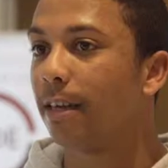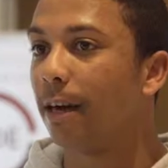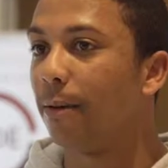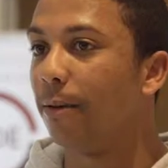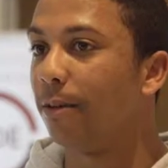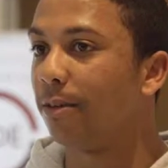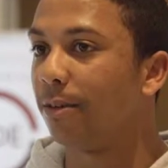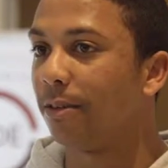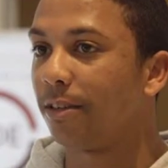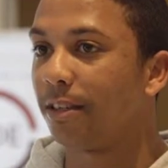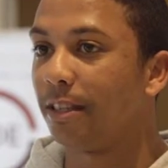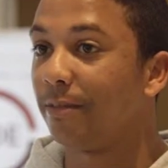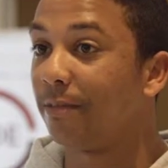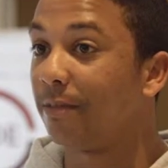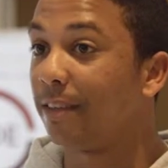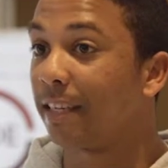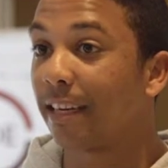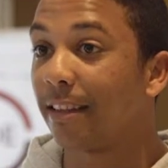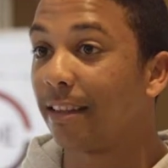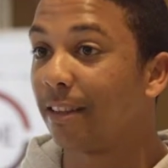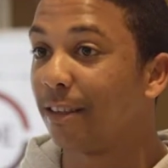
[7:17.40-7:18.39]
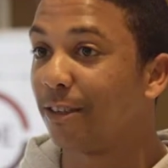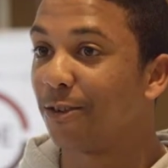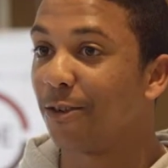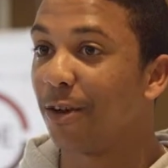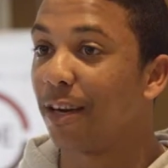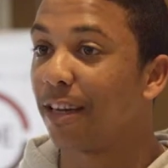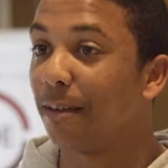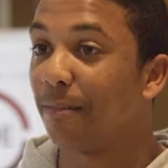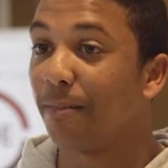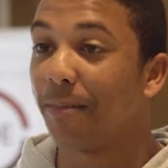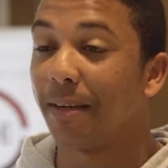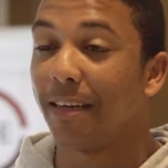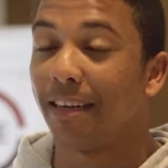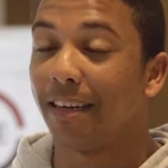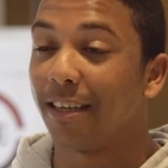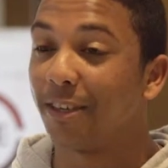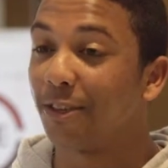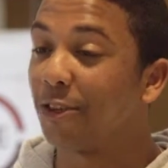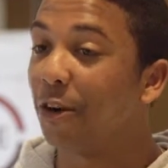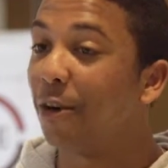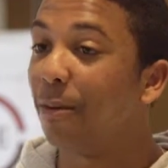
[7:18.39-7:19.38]
I want to achieve great things so I can be
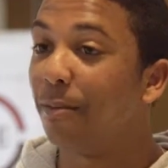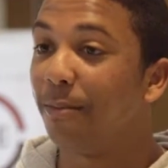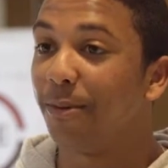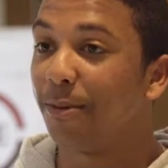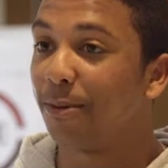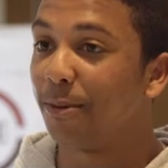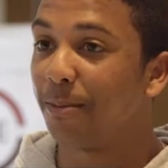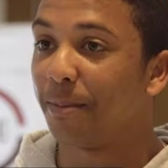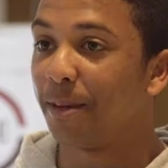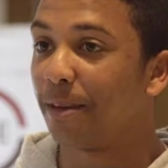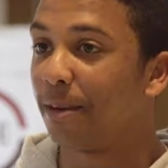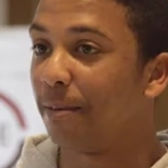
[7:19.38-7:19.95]
an example to my